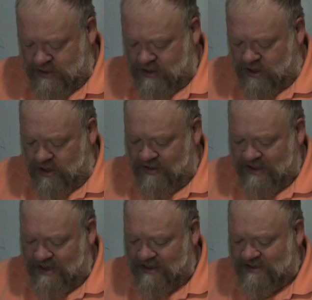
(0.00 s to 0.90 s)
all
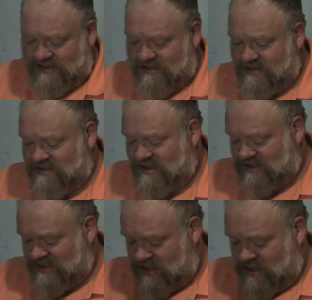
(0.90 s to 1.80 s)
that is
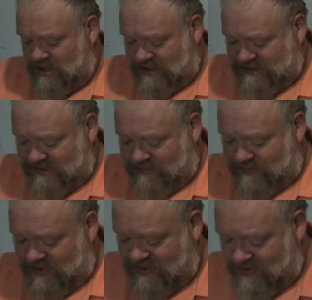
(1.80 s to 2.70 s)
such an awesome
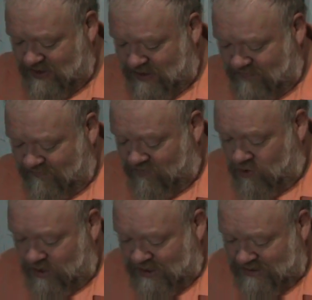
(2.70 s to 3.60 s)
thing
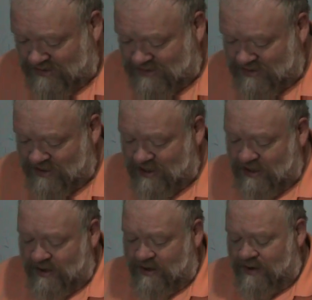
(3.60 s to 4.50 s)
for us.
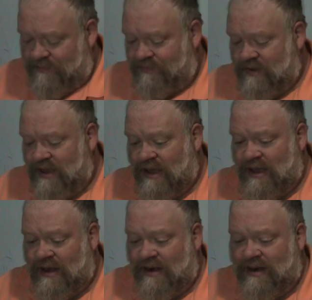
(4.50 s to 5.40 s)

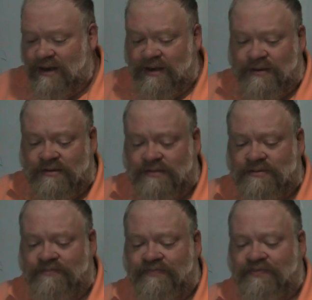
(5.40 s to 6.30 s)
And uh,
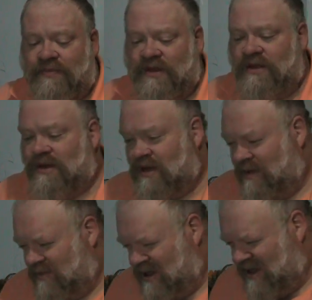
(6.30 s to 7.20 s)

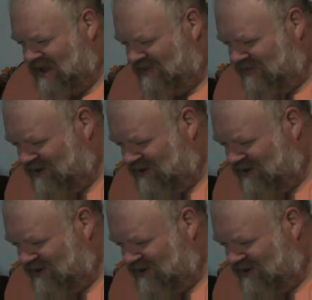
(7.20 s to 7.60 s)
I'm going to end